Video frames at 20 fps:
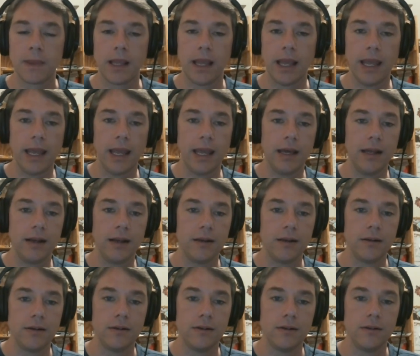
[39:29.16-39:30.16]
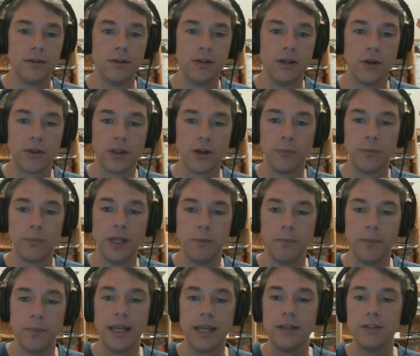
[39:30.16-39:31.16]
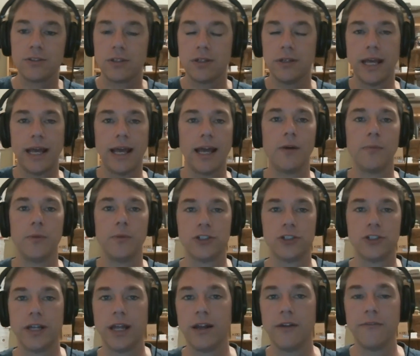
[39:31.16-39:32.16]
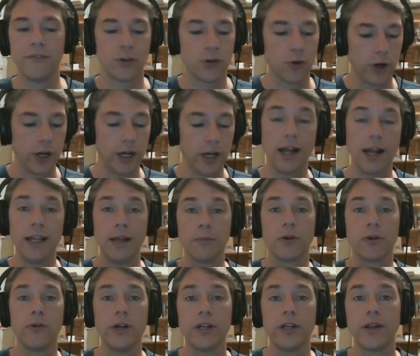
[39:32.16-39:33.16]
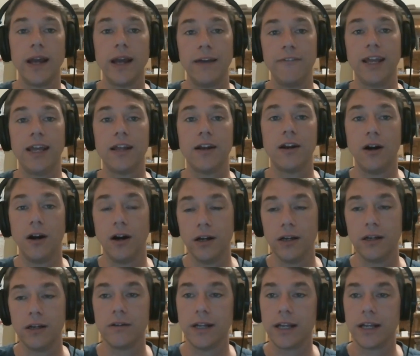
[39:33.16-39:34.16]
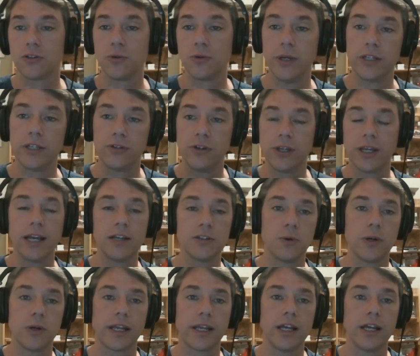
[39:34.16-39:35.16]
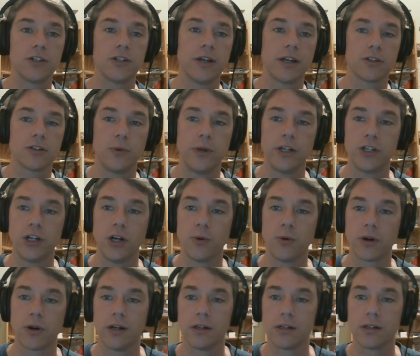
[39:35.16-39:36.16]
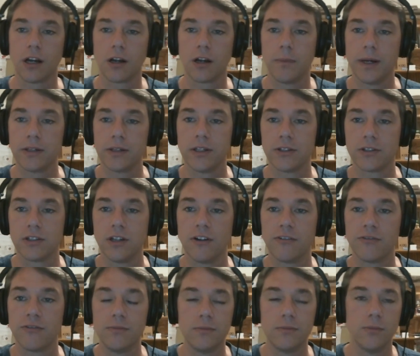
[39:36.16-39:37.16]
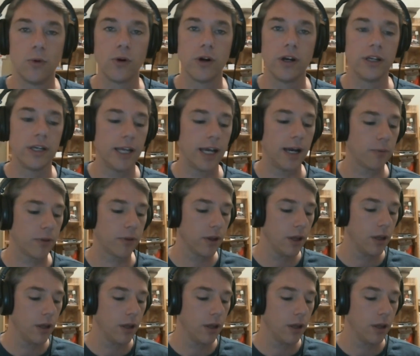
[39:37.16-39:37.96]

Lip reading: And, they'll be amazed at how much dead inventory. And I am going to have Anna on next week. So you guys want to catch next week's show. We're going to talk about this stuff more in depth.